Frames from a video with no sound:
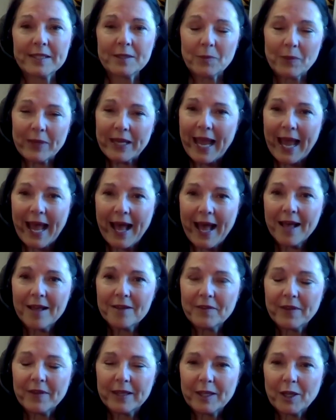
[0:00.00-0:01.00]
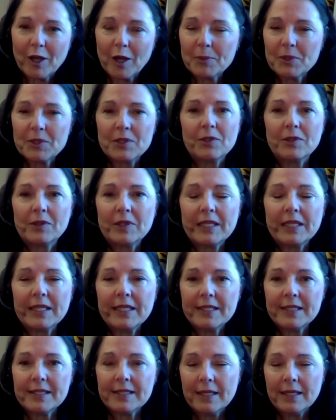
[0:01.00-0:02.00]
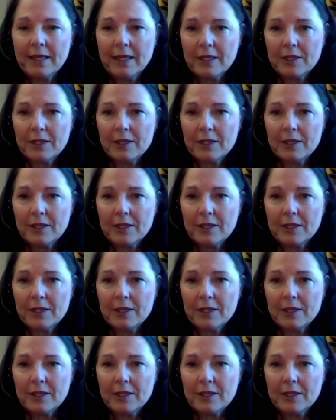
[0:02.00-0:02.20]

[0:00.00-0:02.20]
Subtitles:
that we have and the opportunities